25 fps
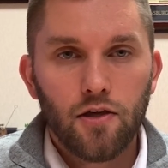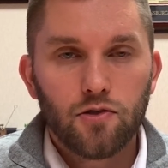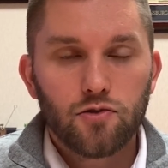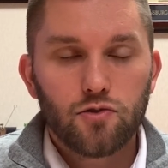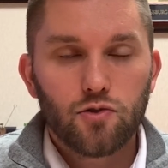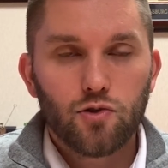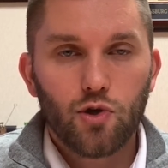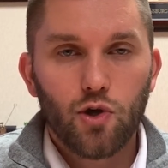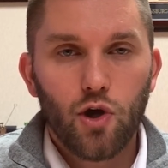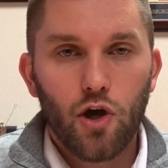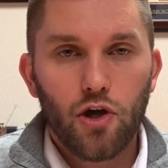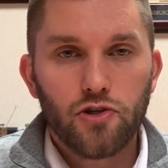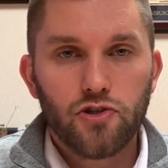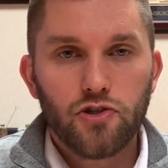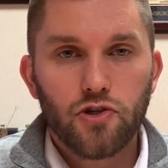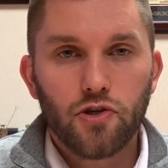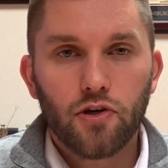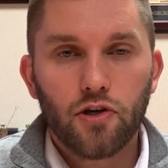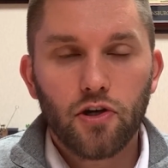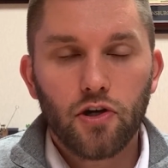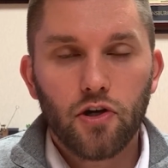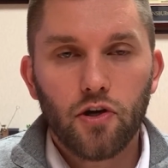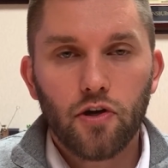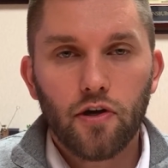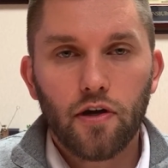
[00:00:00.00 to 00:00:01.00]
So the costs you're
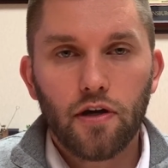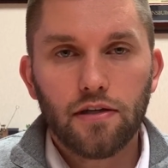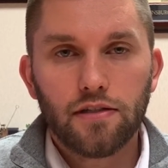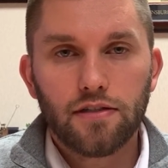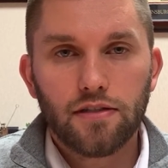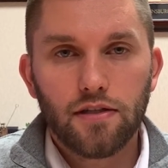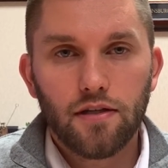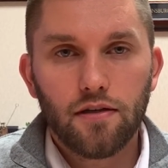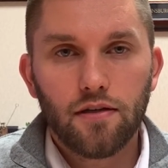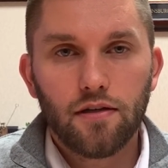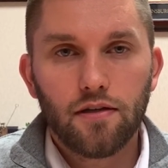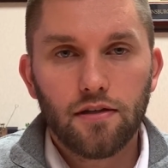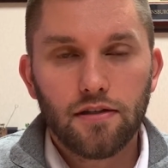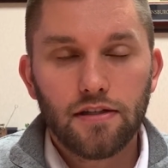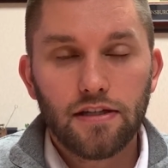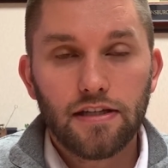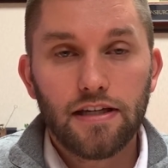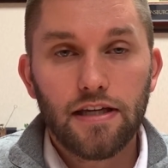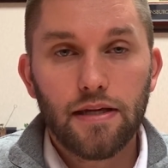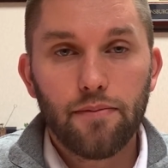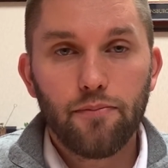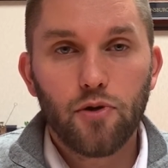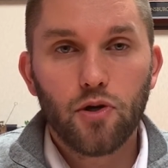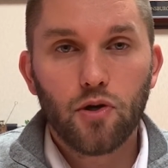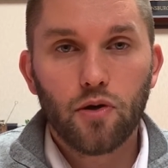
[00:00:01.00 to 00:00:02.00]
incurring to
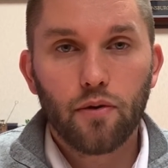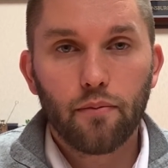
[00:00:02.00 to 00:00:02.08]
keep your